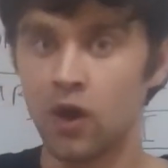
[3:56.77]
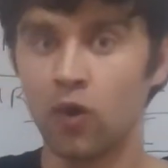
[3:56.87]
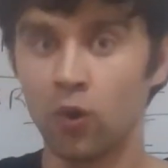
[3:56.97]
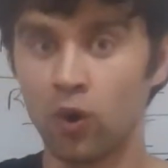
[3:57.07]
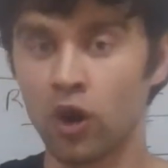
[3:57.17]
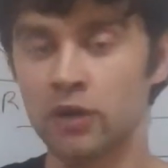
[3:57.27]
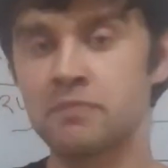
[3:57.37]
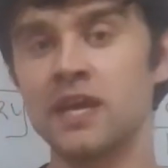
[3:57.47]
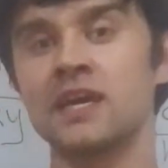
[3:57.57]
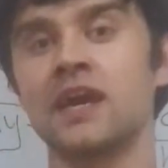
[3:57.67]
or
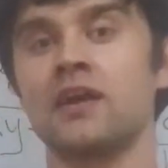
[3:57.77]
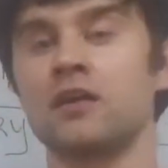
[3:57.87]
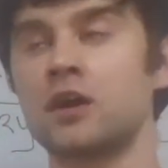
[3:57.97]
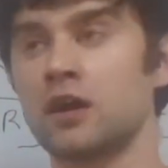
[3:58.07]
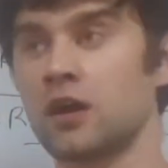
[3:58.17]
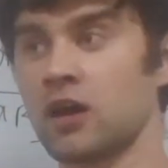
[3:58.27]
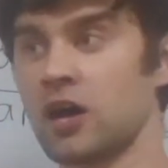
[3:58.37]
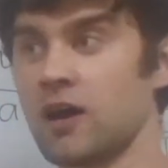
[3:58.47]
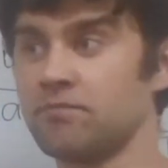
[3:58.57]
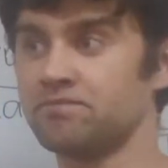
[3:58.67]
making,
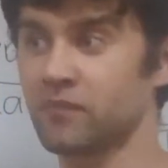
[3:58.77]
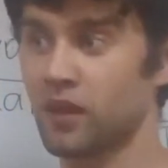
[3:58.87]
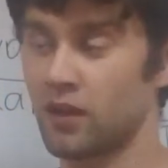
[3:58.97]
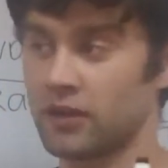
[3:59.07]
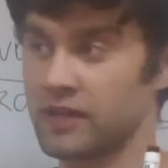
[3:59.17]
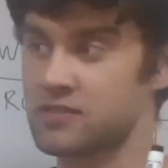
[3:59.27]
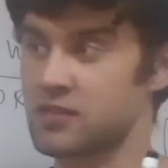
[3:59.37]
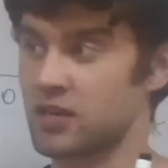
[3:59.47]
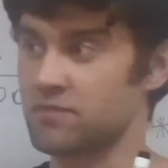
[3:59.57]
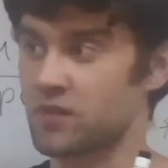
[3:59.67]
let's
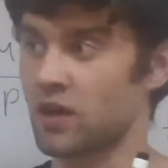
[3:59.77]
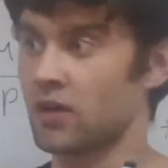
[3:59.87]
say,